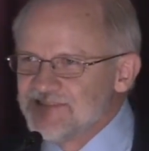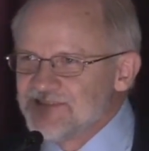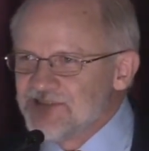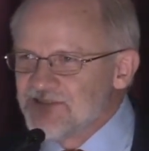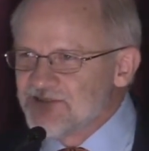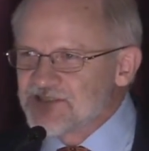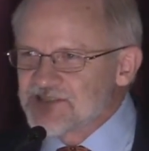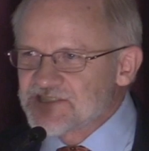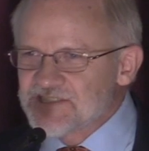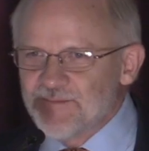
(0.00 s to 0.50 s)

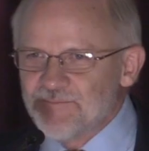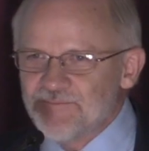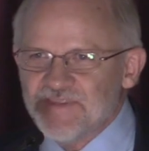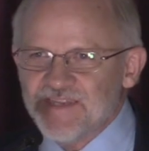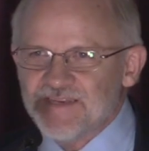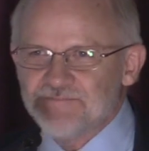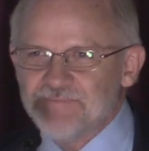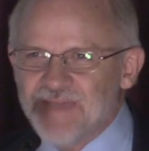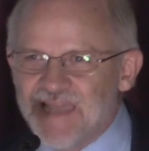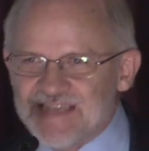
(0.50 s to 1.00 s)
there's
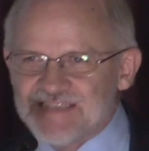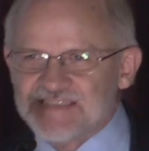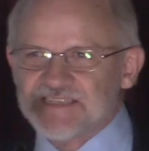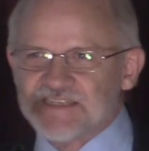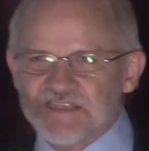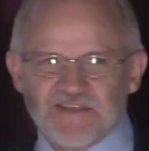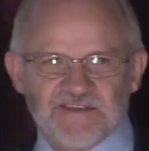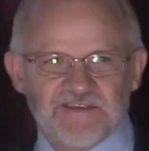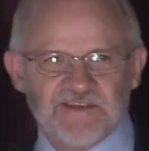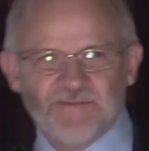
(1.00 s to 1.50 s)
something
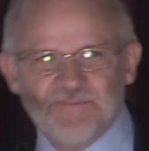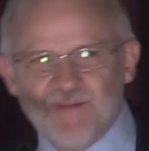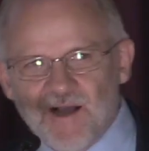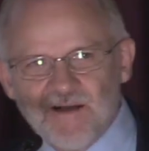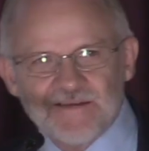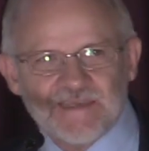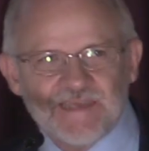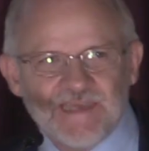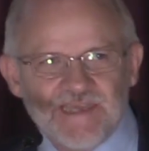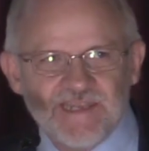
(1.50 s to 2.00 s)
masculine
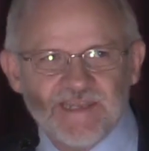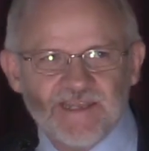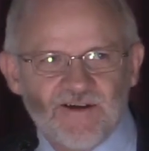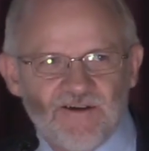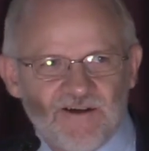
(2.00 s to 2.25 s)
about getting